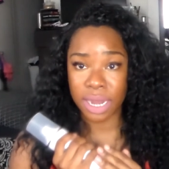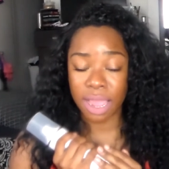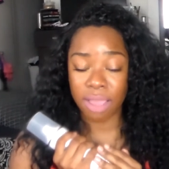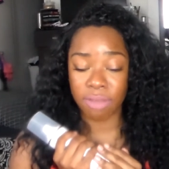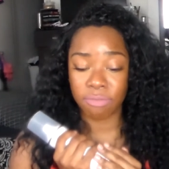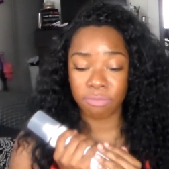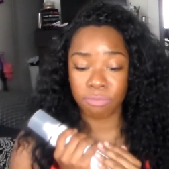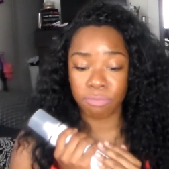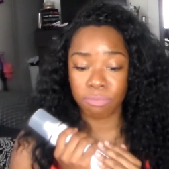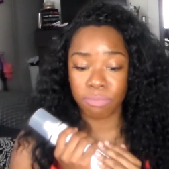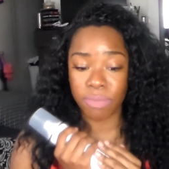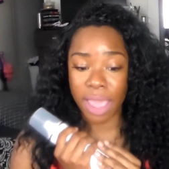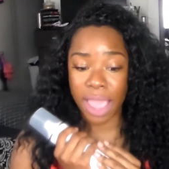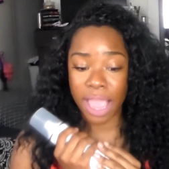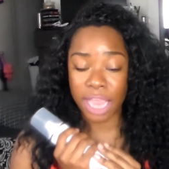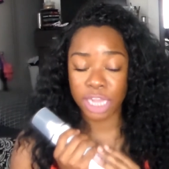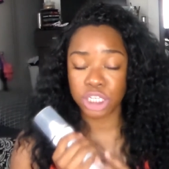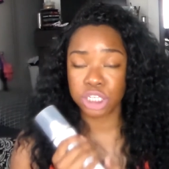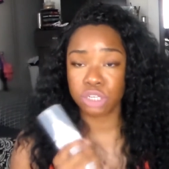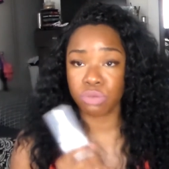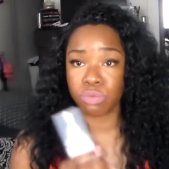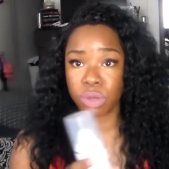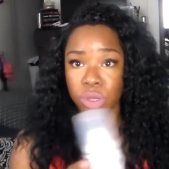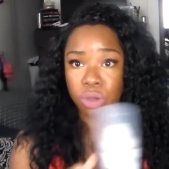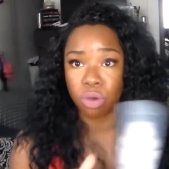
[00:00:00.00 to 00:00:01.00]
that I've
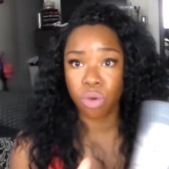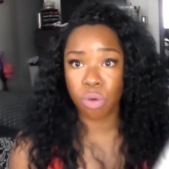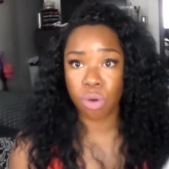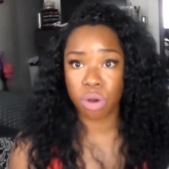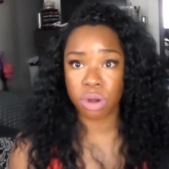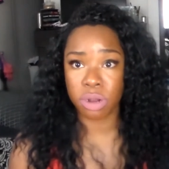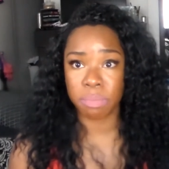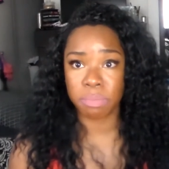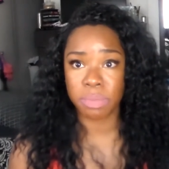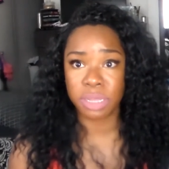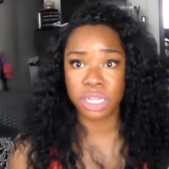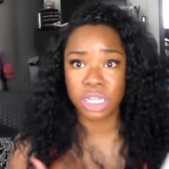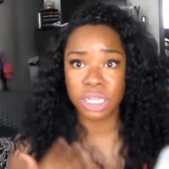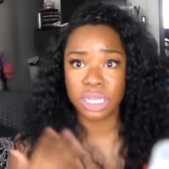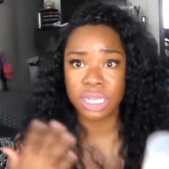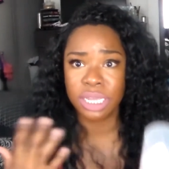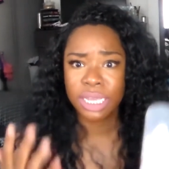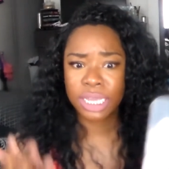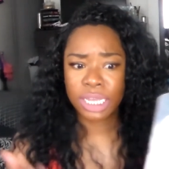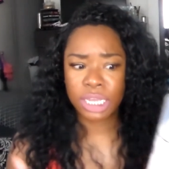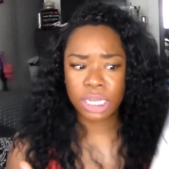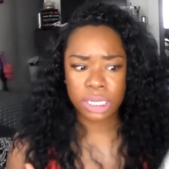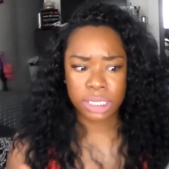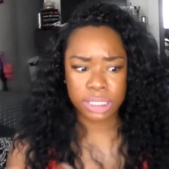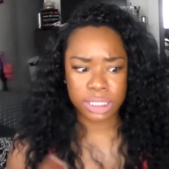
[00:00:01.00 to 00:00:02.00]
actually recorded me
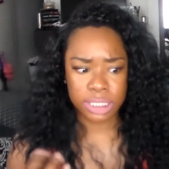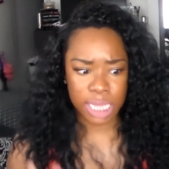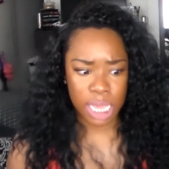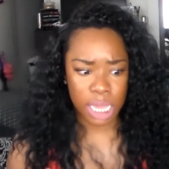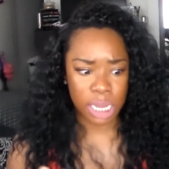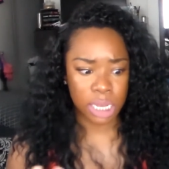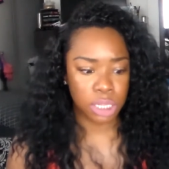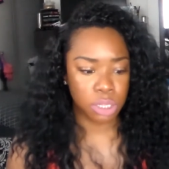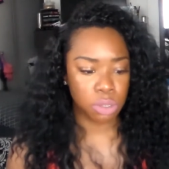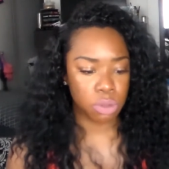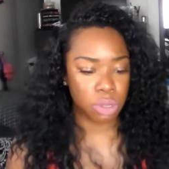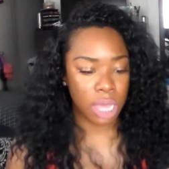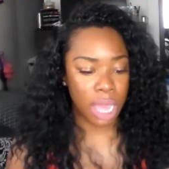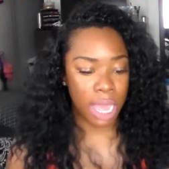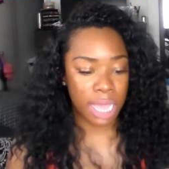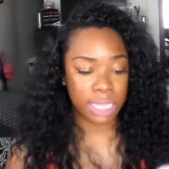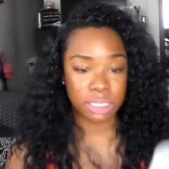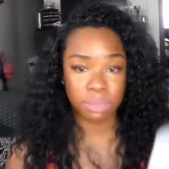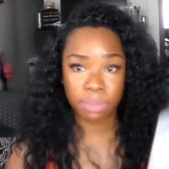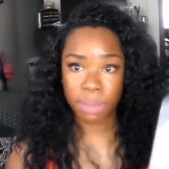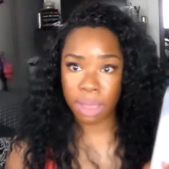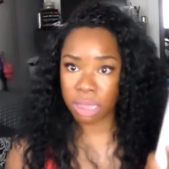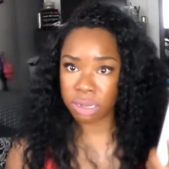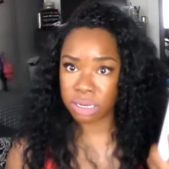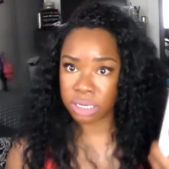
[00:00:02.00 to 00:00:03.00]
telling you
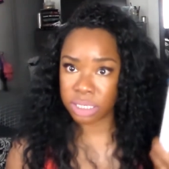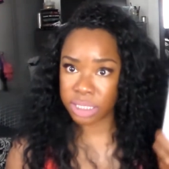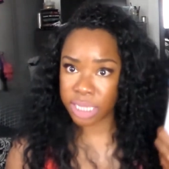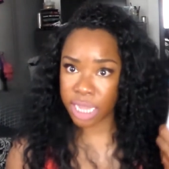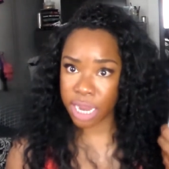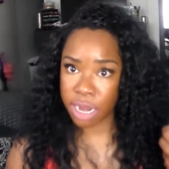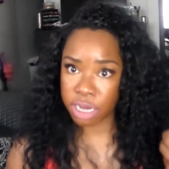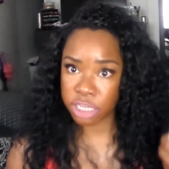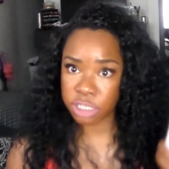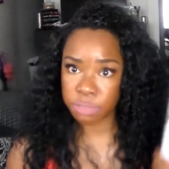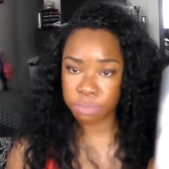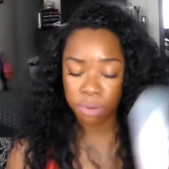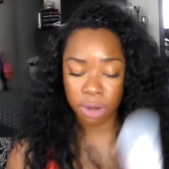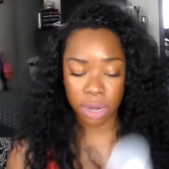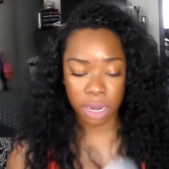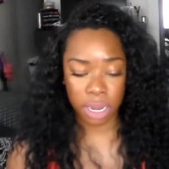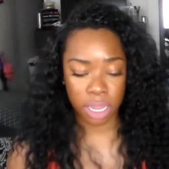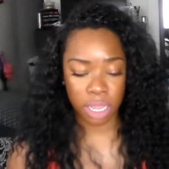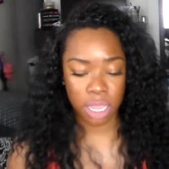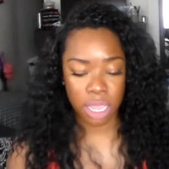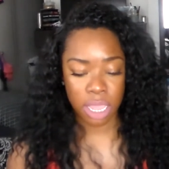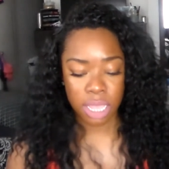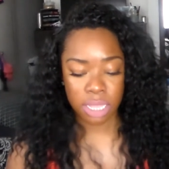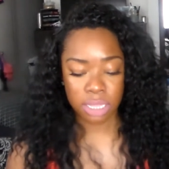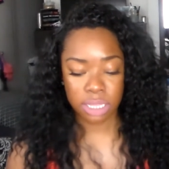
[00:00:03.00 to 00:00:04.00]
guys about this
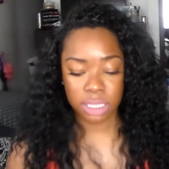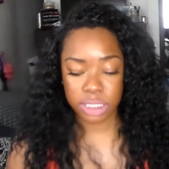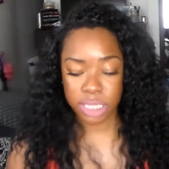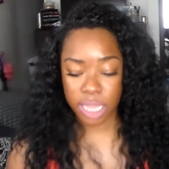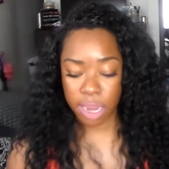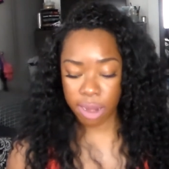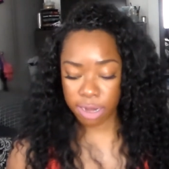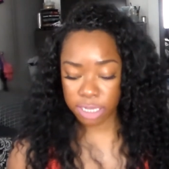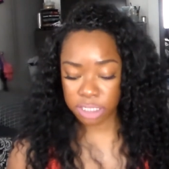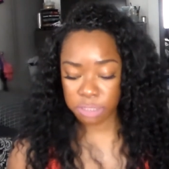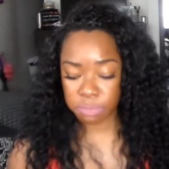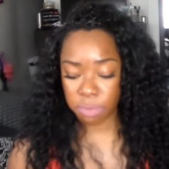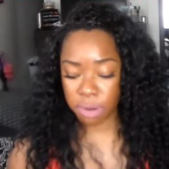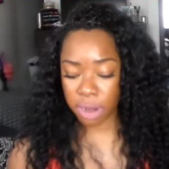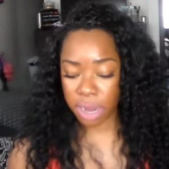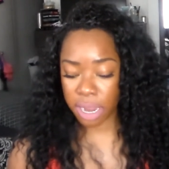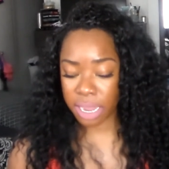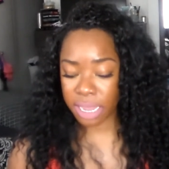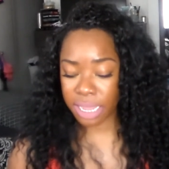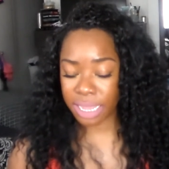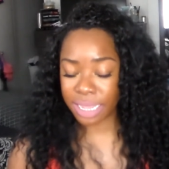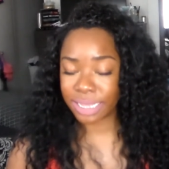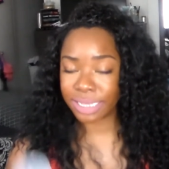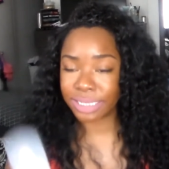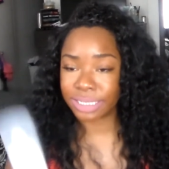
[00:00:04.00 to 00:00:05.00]
hairspray. This
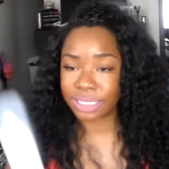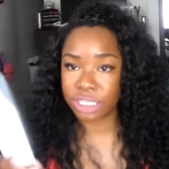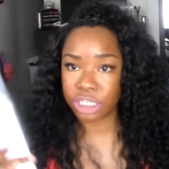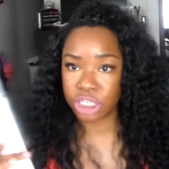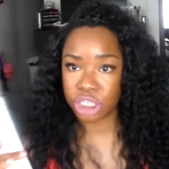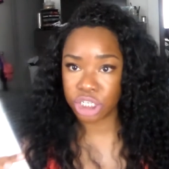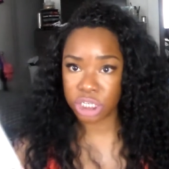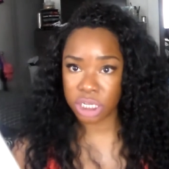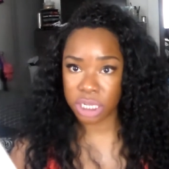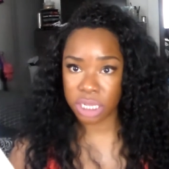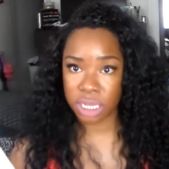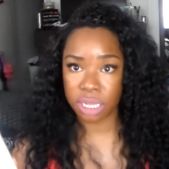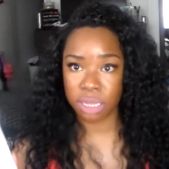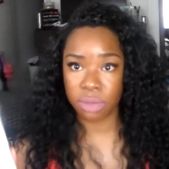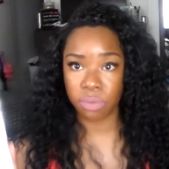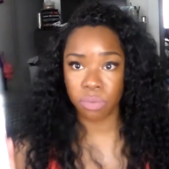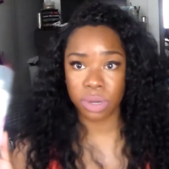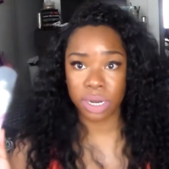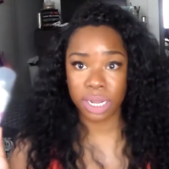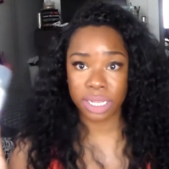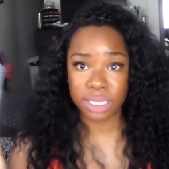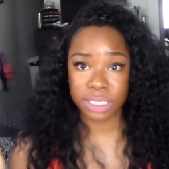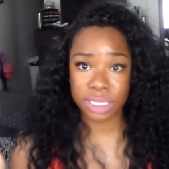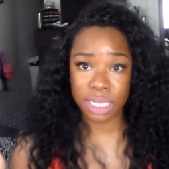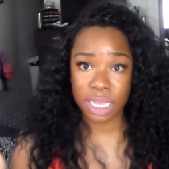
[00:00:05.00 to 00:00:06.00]
hairspray is the shit.
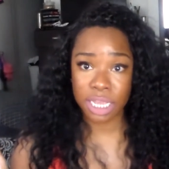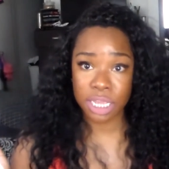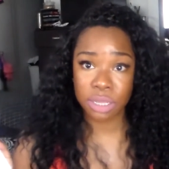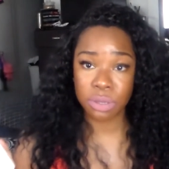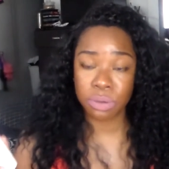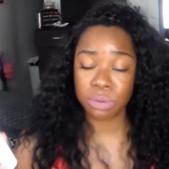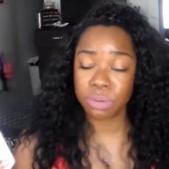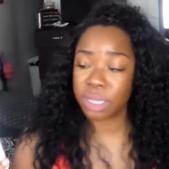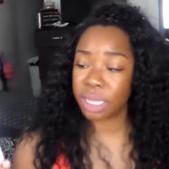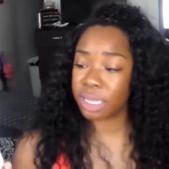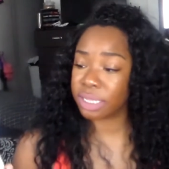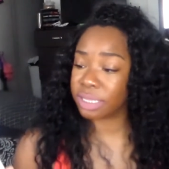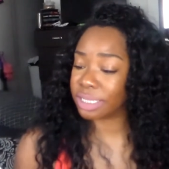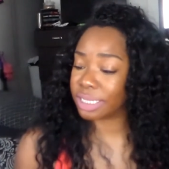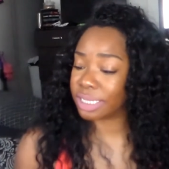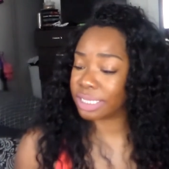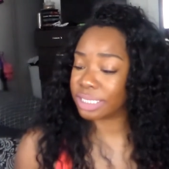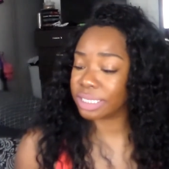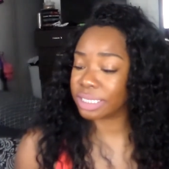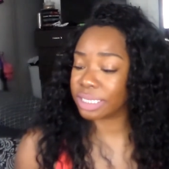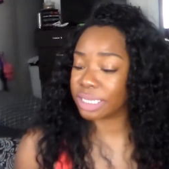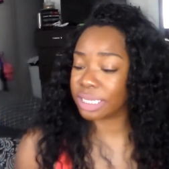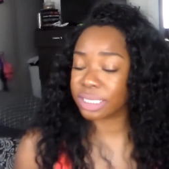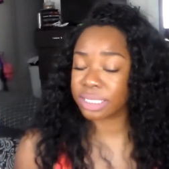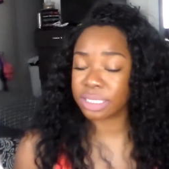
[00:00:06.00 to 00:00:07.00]
When I tell you that
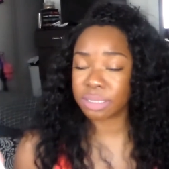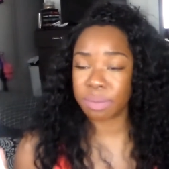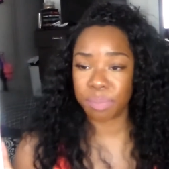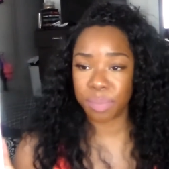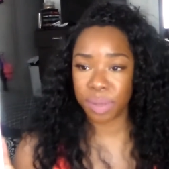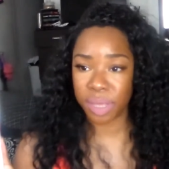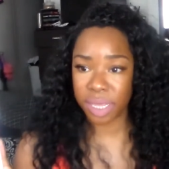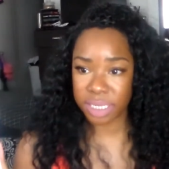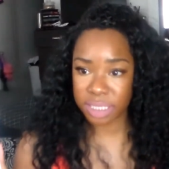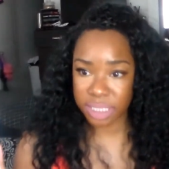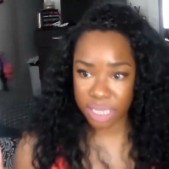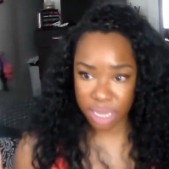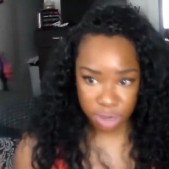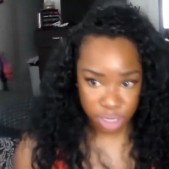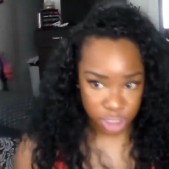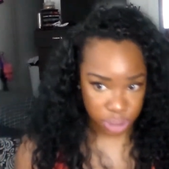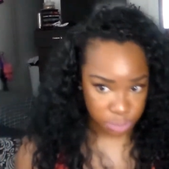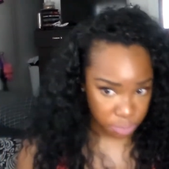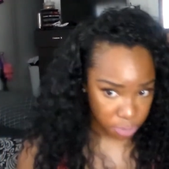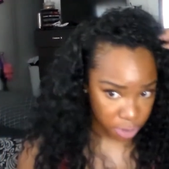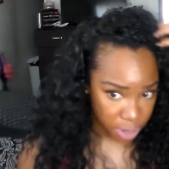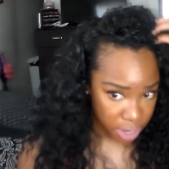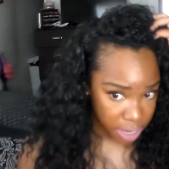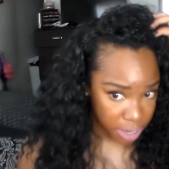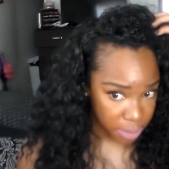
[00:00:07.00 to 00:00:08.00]
this is the best
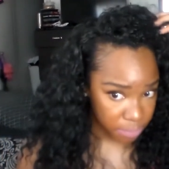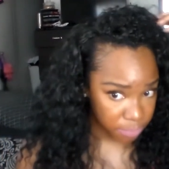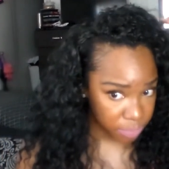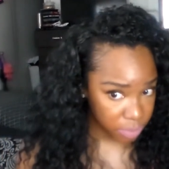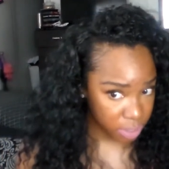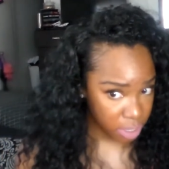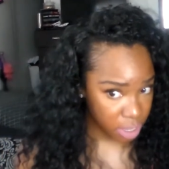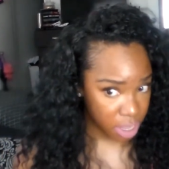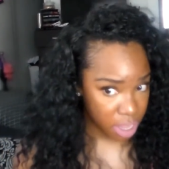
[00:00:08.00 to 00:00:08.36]
hairspray,